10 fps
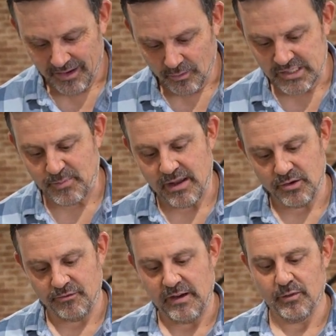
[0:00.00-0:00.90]
What's been
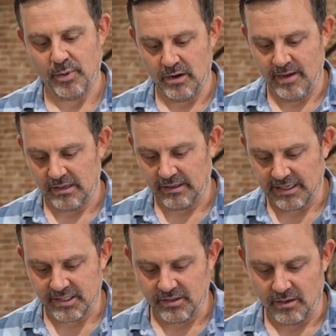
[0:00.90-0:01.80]
your favorite part about
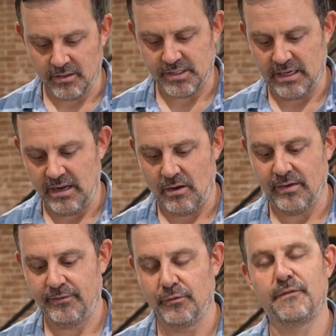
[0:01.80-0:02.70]
collecting cars, and now
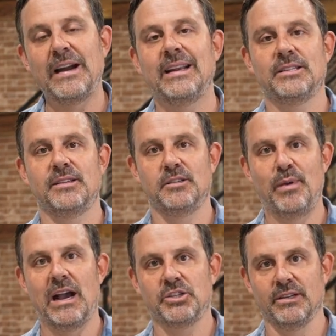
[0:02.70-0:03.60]
if you finance this
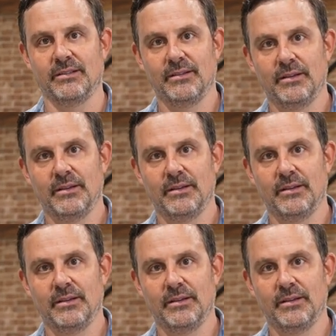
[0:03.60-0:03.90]
passion?